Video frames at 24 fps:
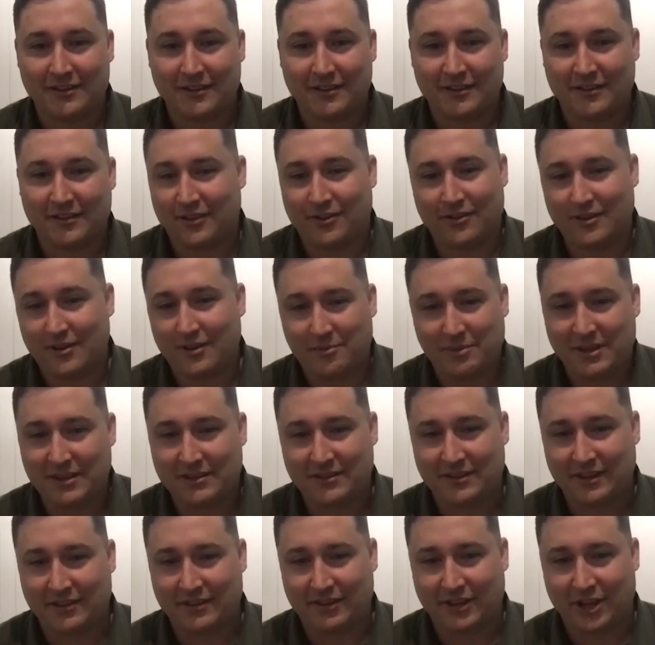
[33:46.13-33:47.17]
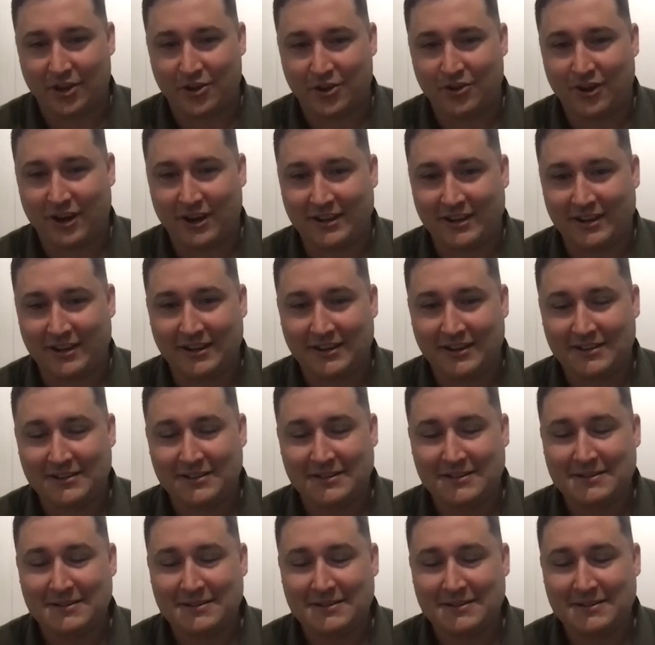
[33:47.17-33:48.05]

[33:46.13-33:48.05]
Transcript: And so I thought, oh, well, that sounds like a good idea.